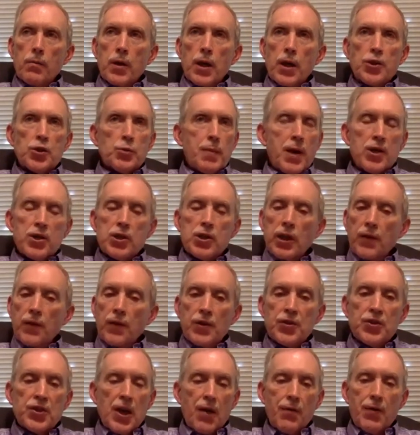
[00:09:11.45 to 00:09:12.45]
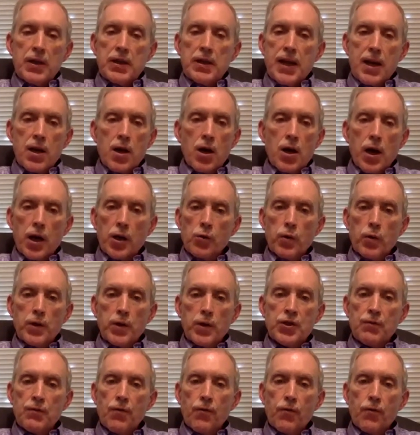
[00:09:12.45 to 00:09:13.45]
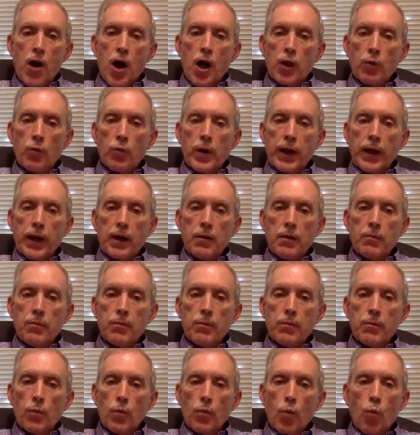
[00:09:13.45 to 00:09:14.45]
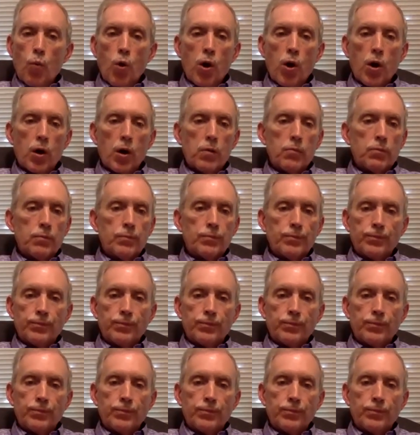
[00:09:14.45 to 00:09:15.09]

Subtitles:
especially in the 1700s and following, were